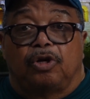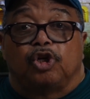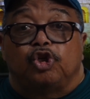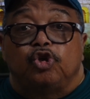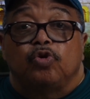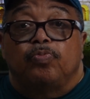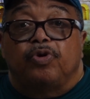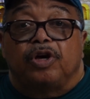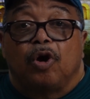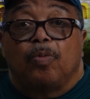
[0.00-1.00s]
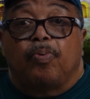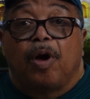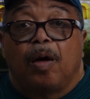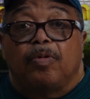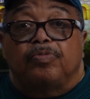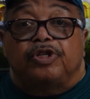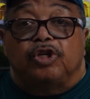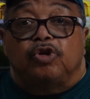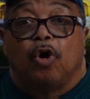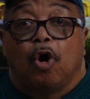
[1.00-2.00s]
Because you'll bring on problems
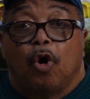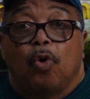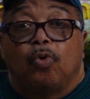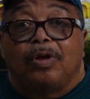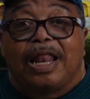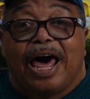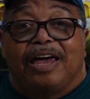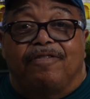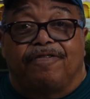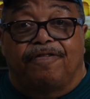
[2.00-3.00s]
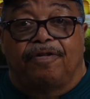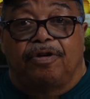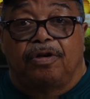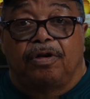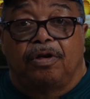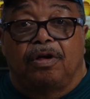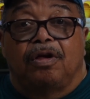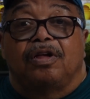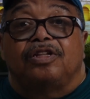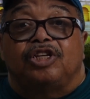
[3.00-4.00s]
in your own life
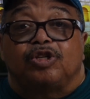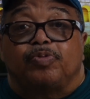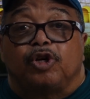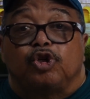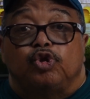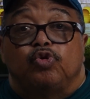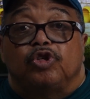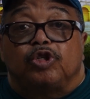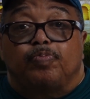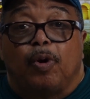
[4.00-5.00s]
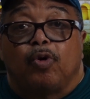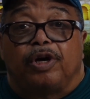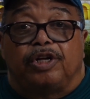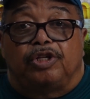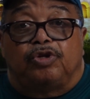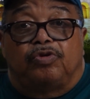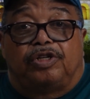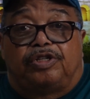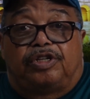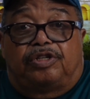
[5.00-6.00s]
just because you didn't spoke it into
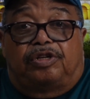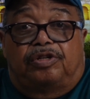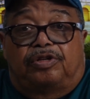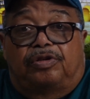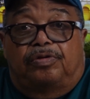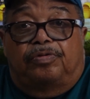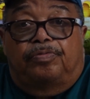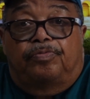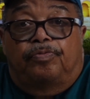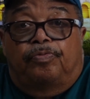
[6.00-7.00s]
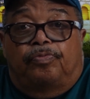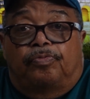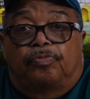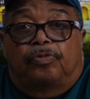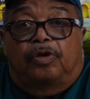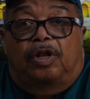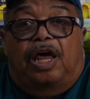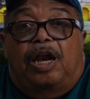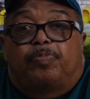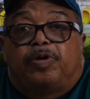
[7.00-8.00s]
existence. A
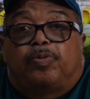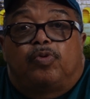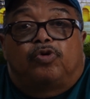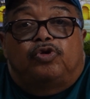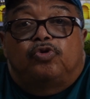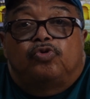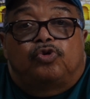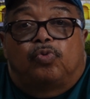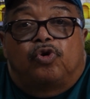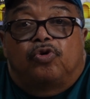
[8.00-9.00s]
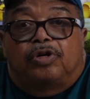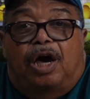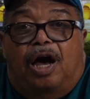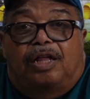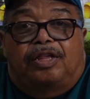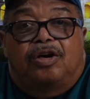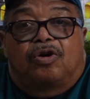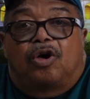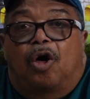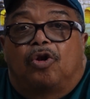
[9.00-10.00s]
lot of people won't use the word God.
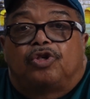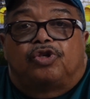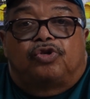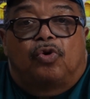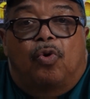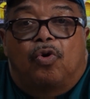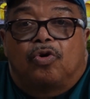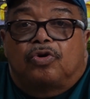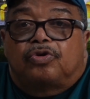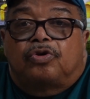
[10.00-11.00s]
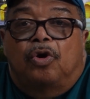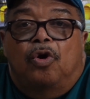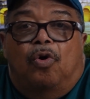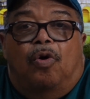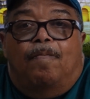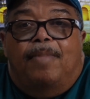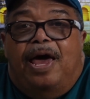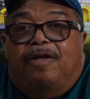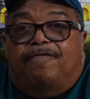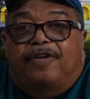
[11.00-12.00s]
They'll call it source or
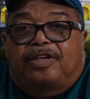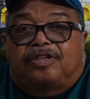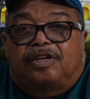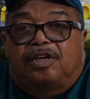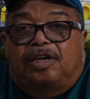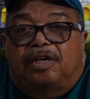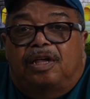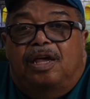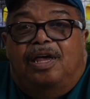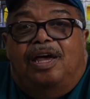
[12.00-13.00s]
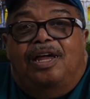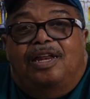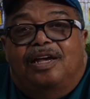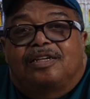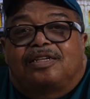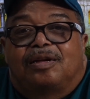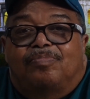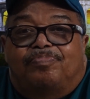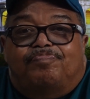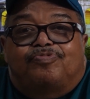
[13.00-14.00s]
manifesting. There's
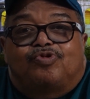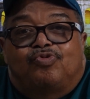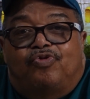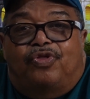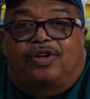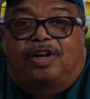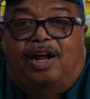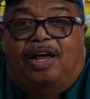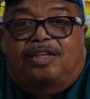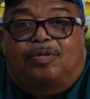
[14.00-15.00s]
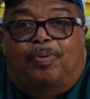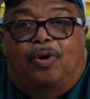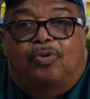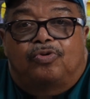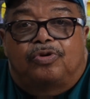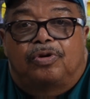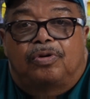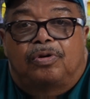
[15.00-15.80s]
some truth to that, I suppose.